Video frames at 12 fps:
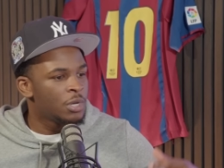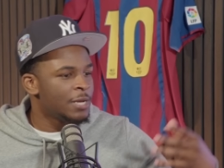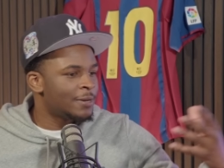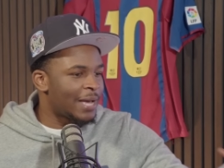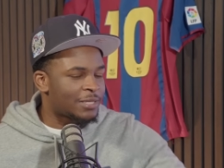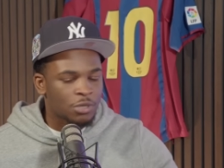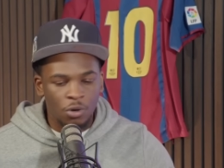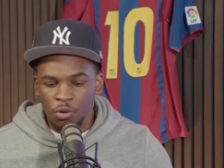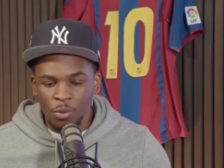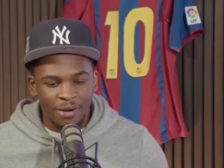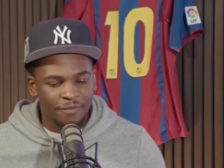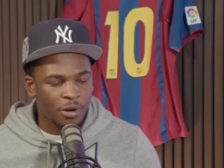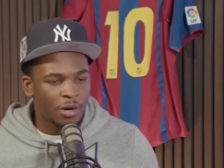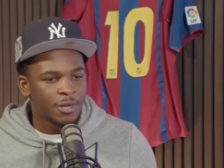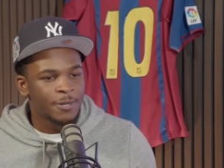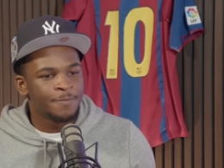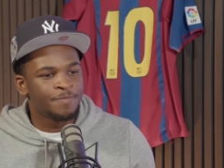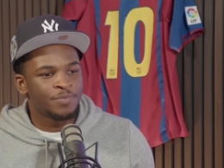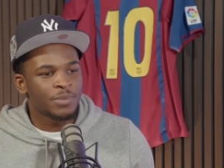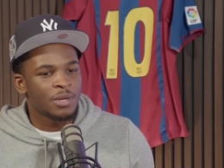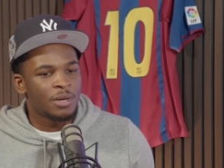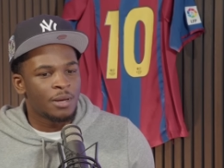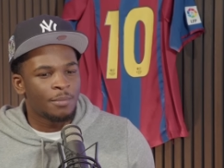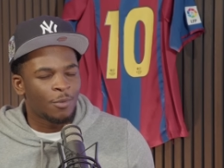mm. Eto'o, whoever.
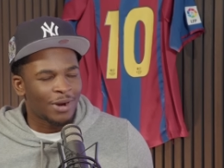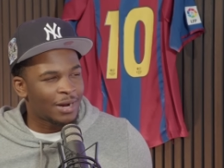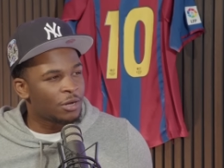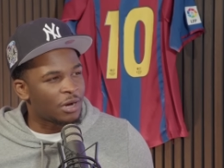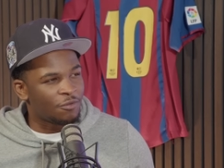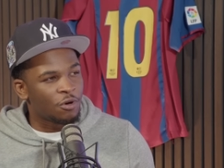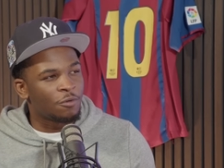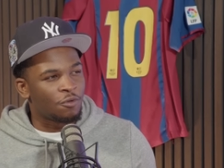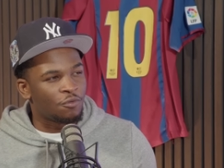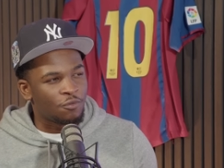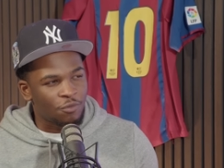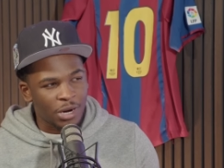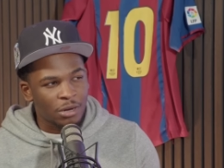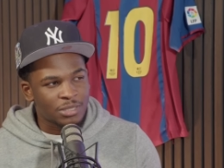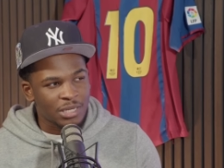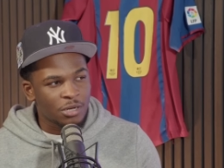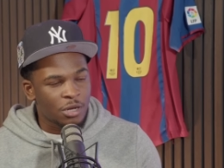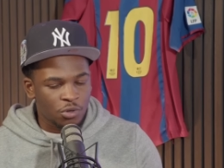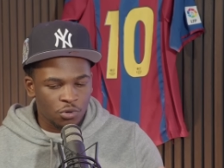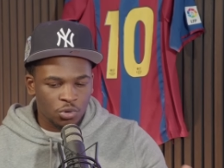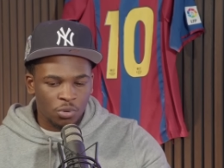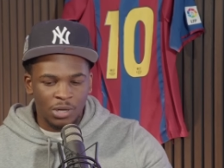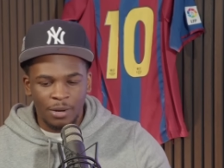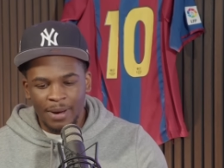But when I look at Ronaldinho, and you're
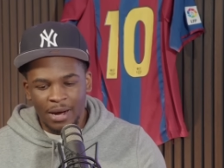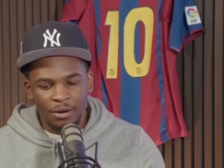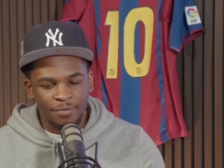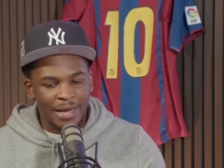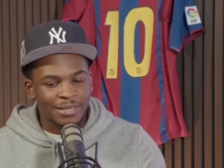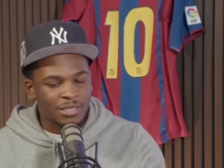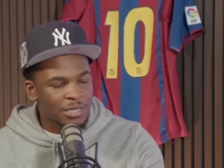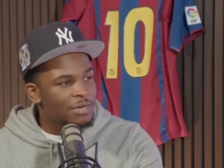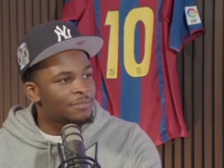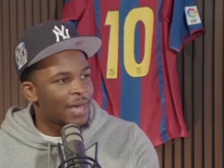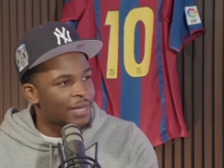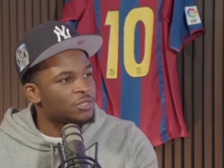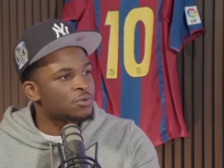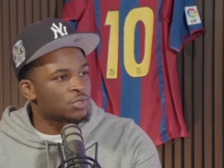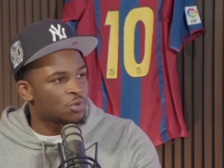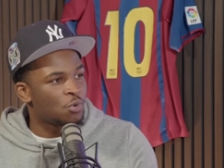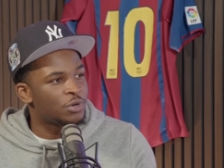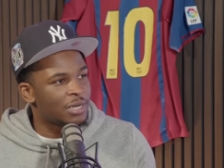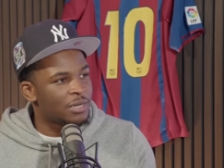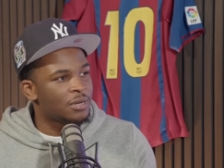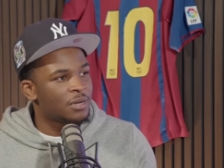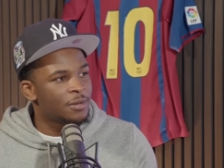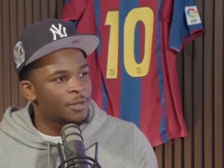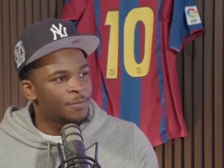talking about that team that Eto'o scored in
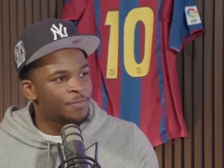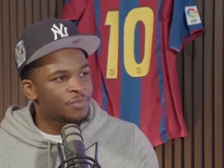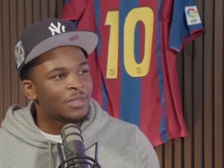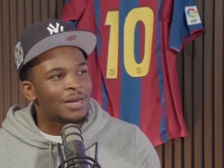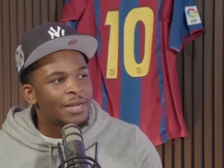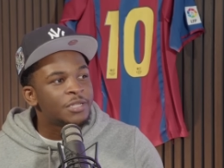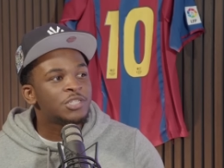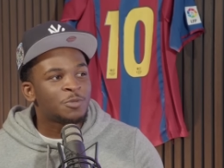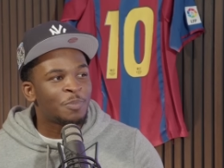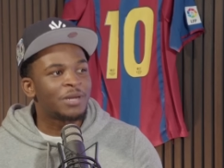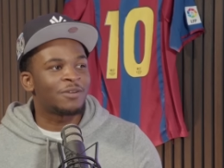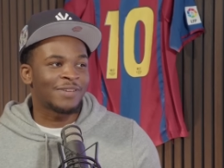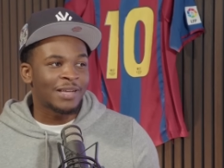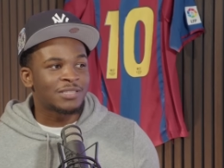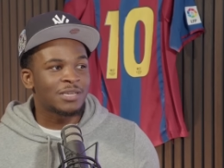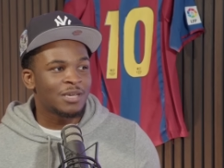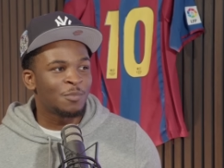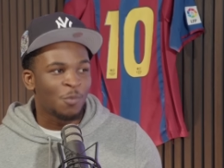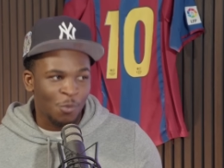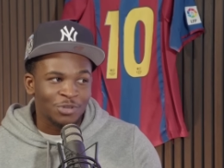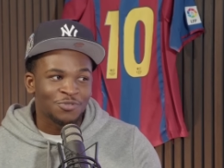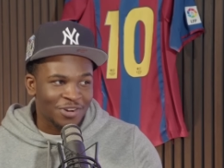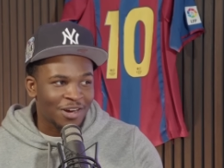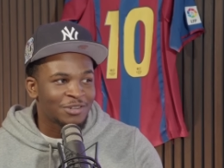mm the linchpin of that team was
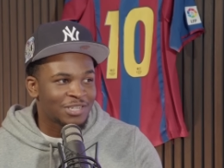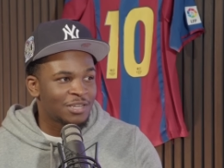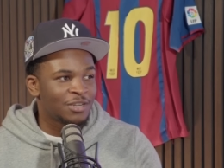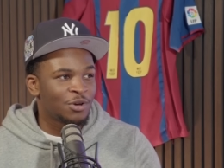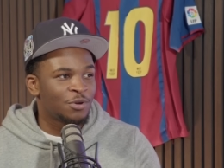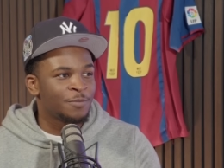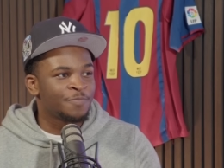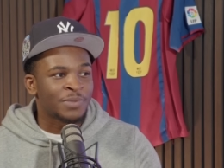Ronaldo. No, of course, of course.